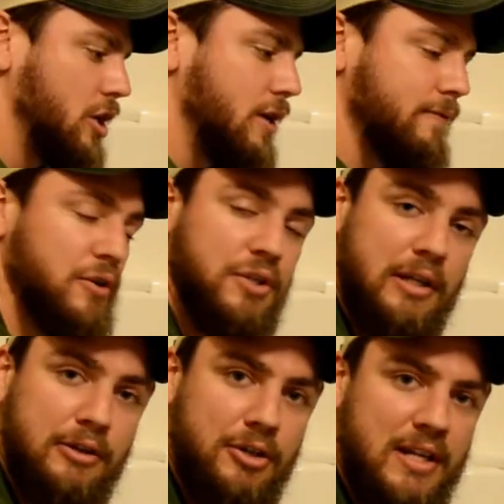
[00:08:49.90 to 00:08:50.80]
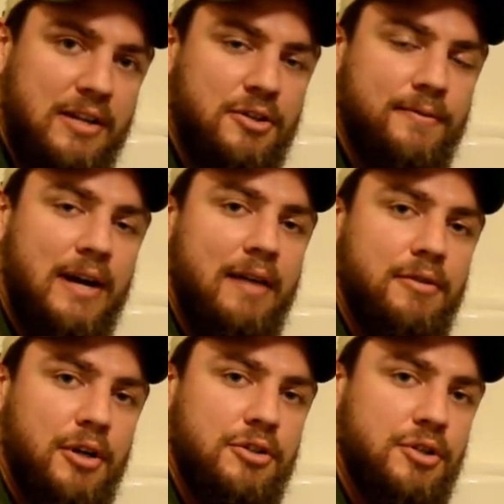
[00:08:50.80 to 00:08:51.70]
First thing you're gonna need is your
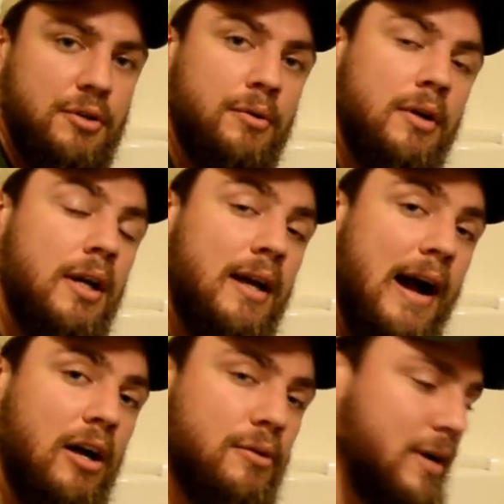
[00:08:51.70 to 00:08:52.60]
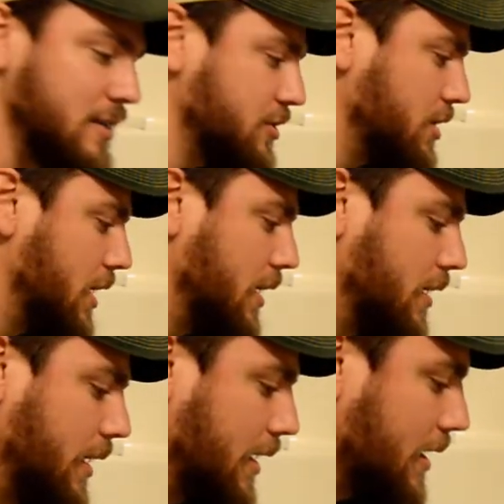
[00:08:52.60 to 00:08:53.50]
532 Allen wrench,
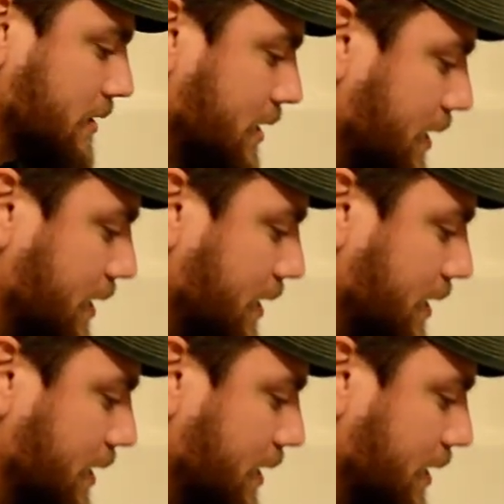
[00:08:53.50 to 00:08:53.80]
and